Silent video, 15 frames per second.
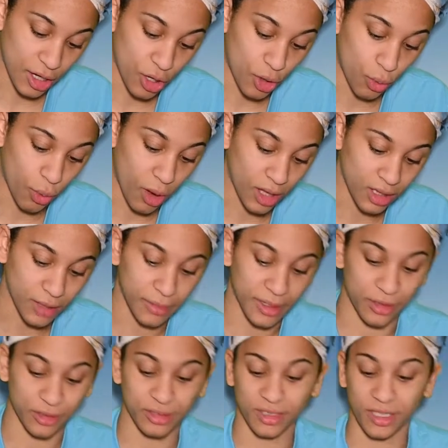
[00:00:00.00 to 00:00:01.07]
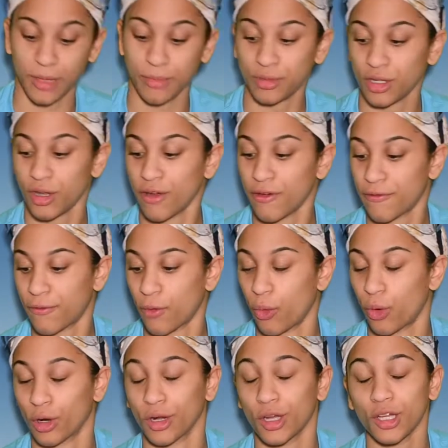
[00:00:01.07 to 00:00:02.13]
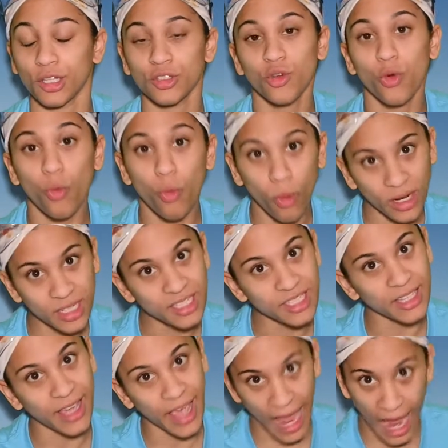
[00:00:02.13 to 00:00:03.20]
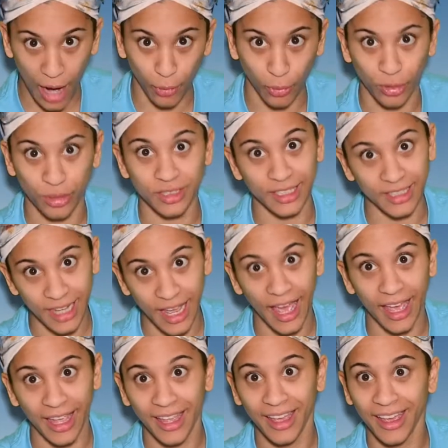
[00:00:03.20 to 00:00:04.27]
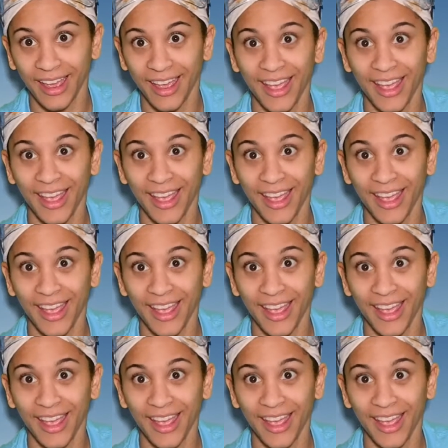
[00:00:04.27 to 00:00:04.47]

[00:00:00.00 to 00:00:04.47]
koala bear sleeps for 20 hours a day.